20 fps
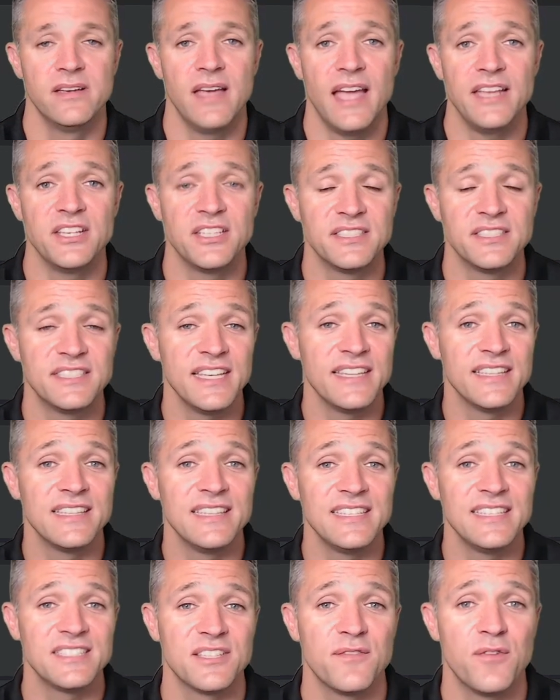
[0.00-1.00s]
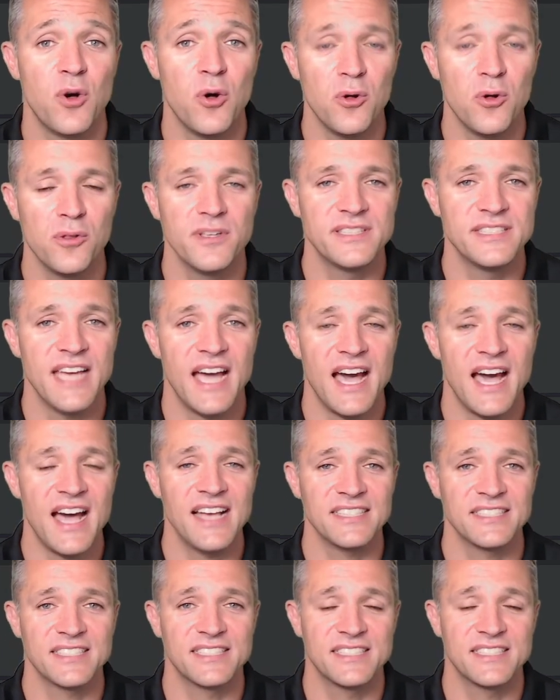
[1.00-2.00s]
And you can see the list of all the
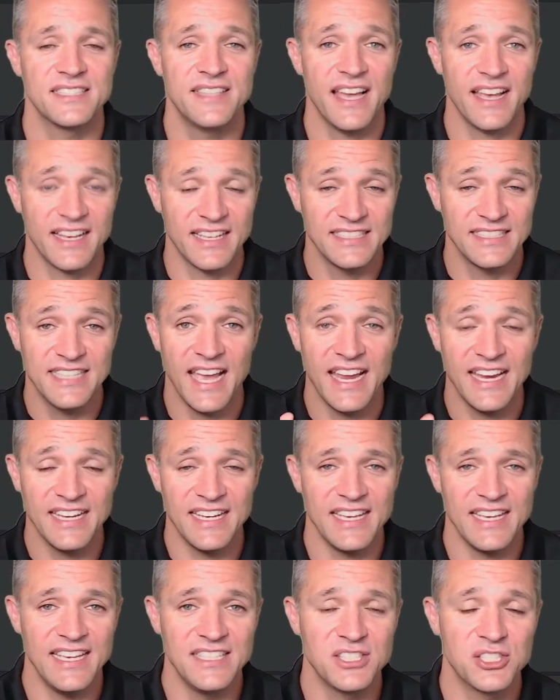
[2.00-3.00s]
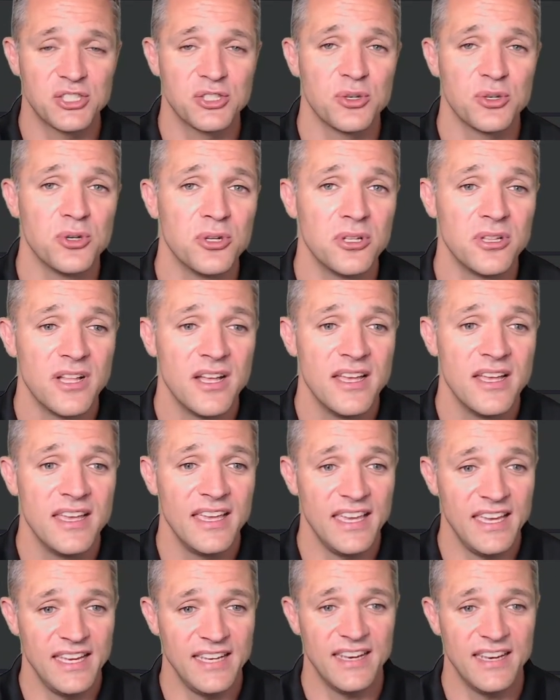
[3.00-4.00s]
tasks that contain install
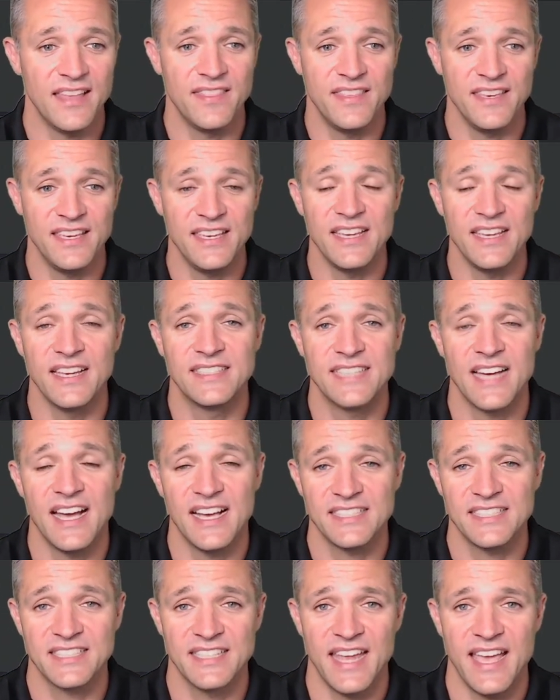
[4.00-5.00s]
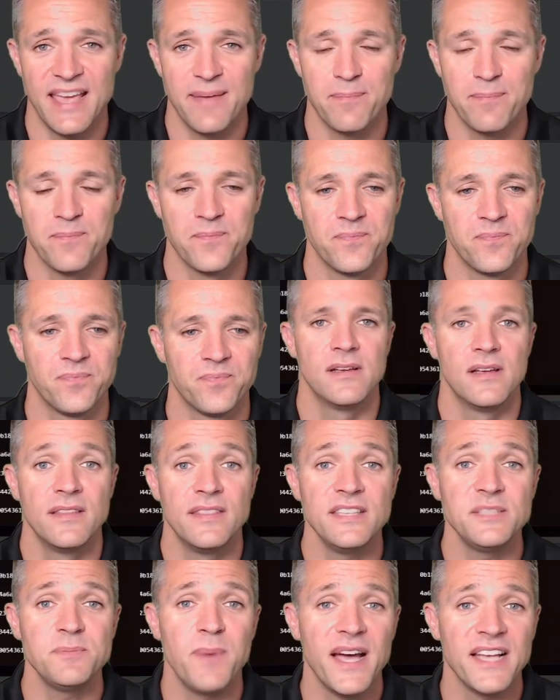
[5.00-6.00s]
in the task name.
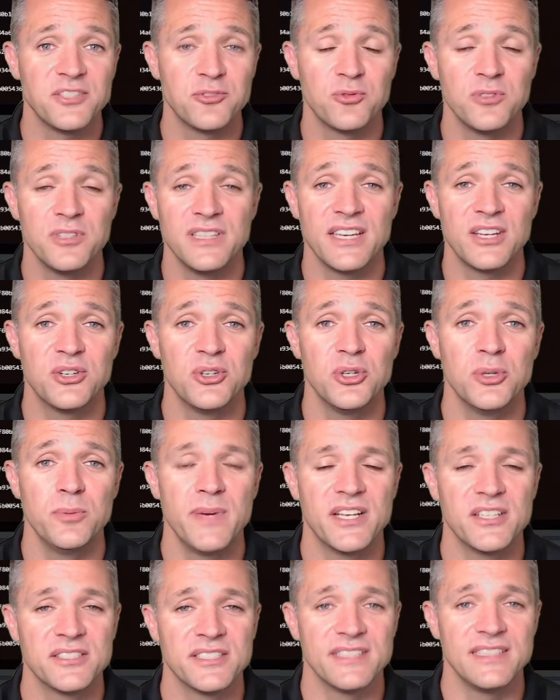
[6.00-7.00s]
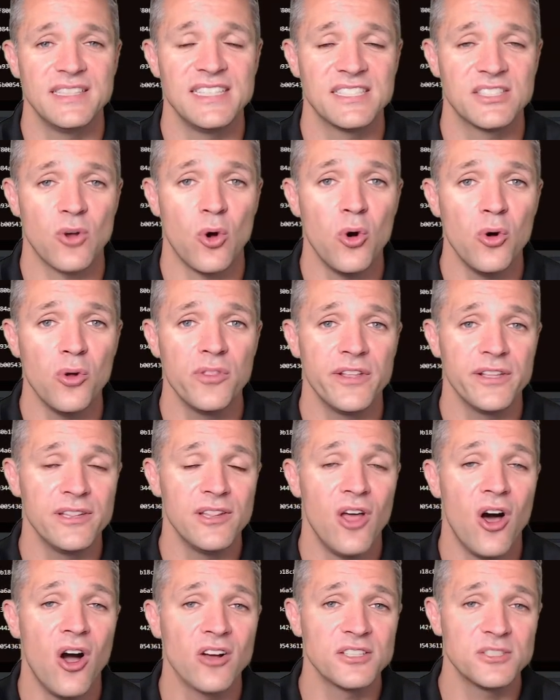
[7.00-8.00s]
This part's really cool because it lists all the
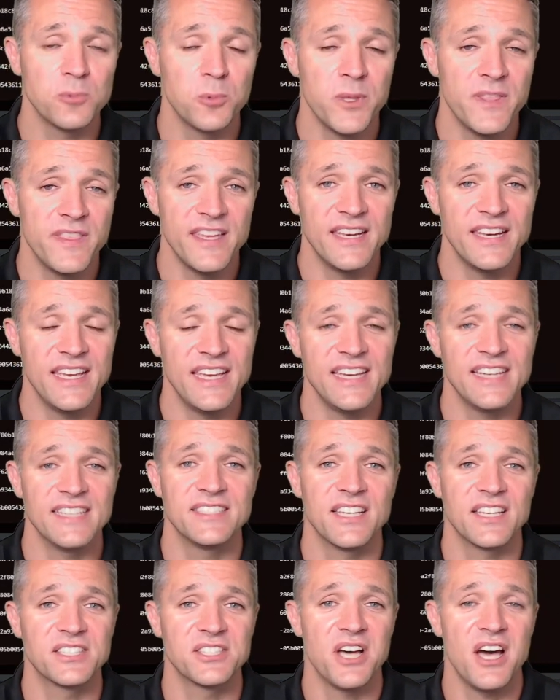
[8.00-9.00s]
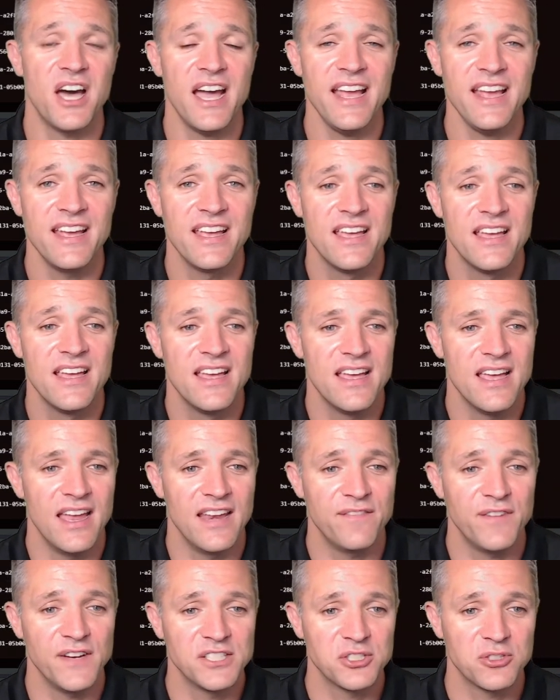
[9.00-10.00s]
logs within ESXi. And
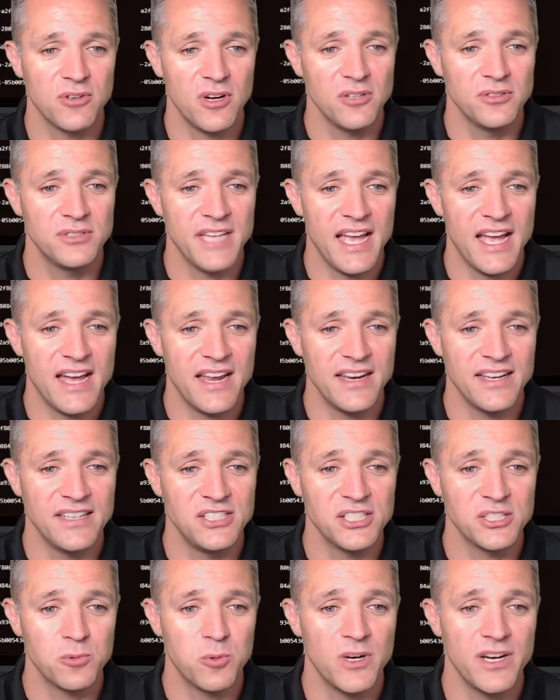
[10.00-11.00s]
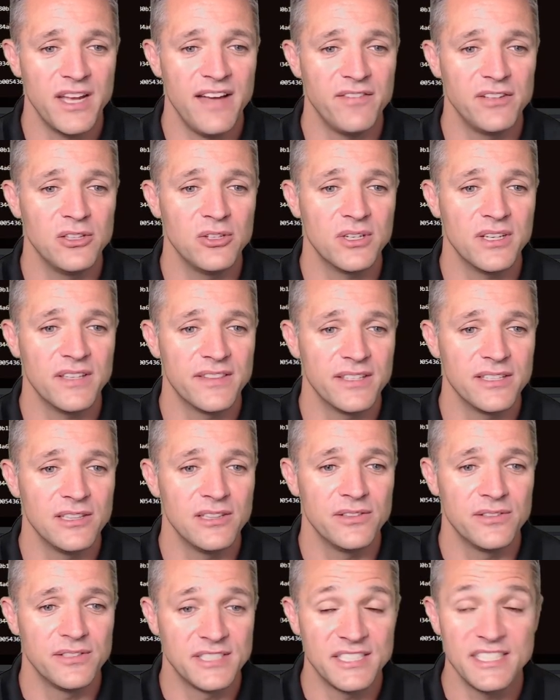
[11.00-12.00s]
if I scroll down and just want to have a look at the
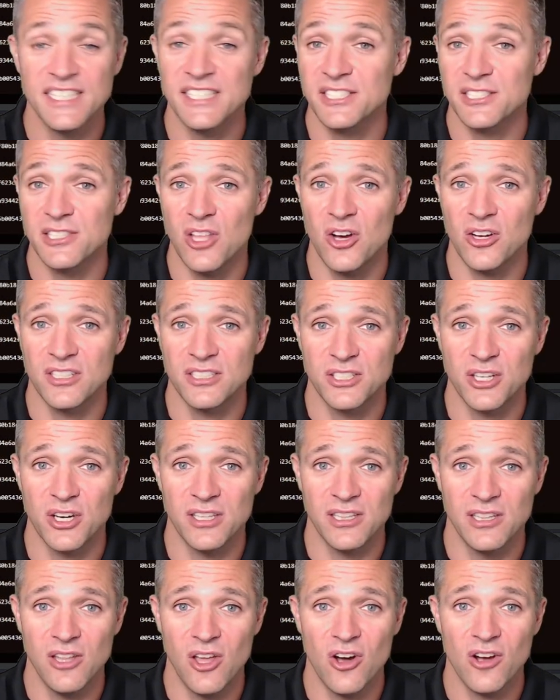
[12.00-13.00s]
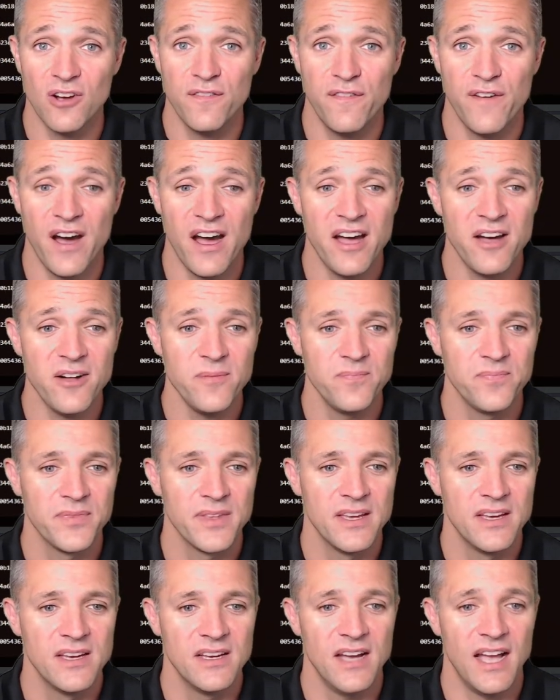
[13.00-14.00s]
syslog.log file,
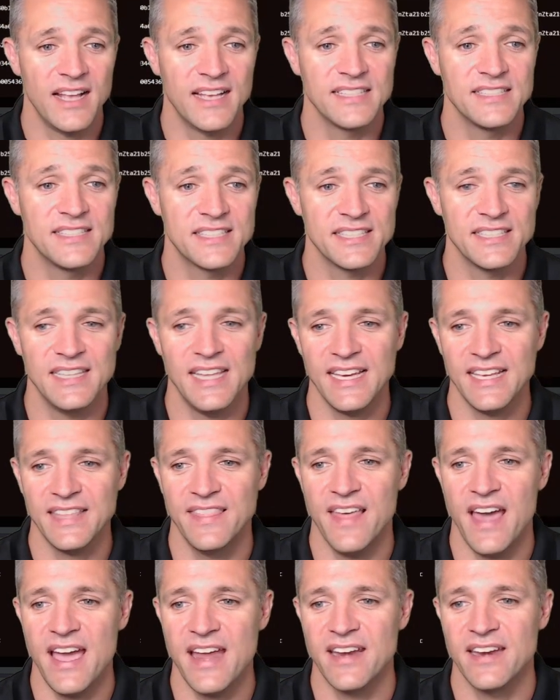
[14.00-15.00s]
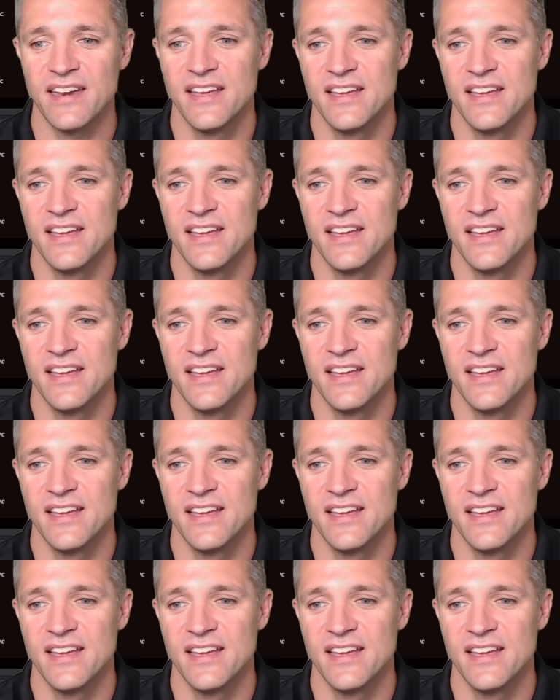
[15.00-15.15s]
I can select that.